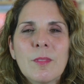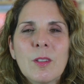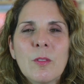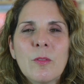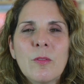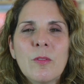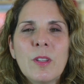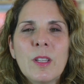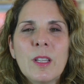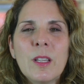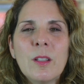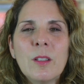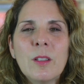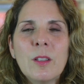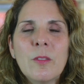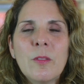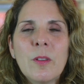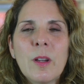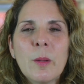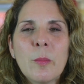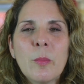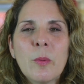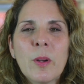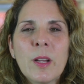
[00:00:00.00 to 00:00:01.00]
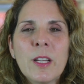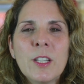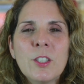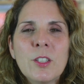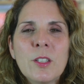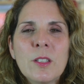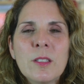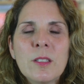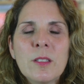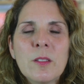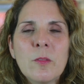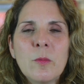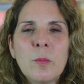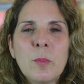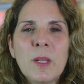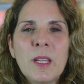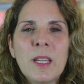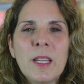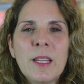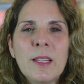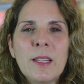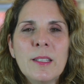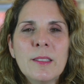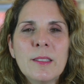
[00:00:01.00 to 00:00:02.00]
Feel the vibrations of
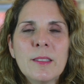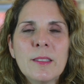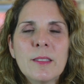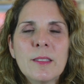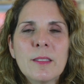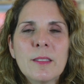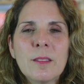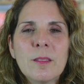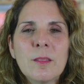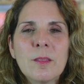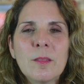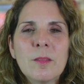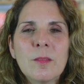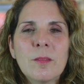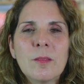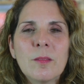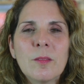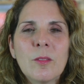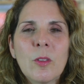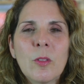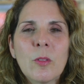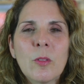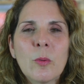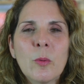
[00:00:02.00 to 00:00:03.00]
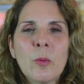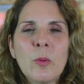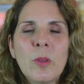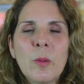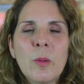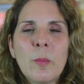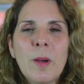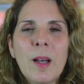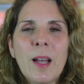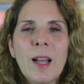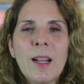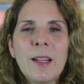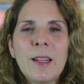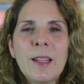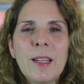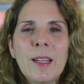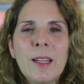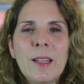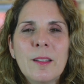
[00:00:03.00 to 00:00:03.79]
peace through the body.